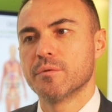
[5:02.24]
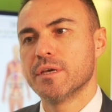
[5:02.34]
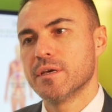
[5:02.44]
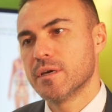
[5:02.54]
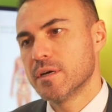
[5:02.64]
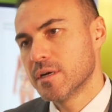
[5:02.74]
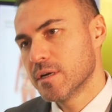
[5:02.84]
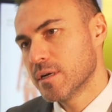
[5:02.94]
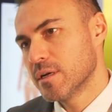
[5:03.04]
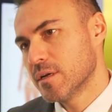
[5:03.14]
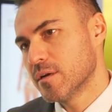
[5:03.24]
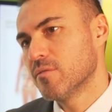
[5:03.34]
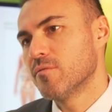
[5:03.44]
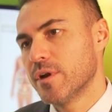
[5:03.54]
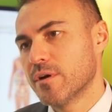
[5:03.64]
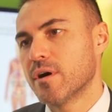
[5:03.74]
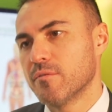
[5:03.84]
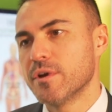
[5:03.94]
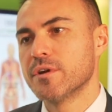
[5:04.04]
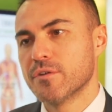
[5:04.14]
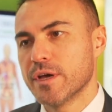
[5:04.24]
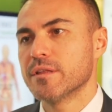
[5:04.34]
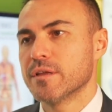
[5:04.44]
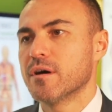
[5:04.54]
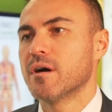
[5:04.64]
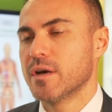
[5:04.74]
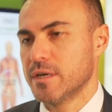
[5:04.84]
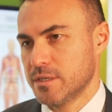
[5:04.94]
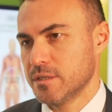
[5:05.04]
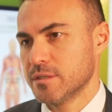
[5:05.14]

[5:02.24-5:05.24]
be very great and higher.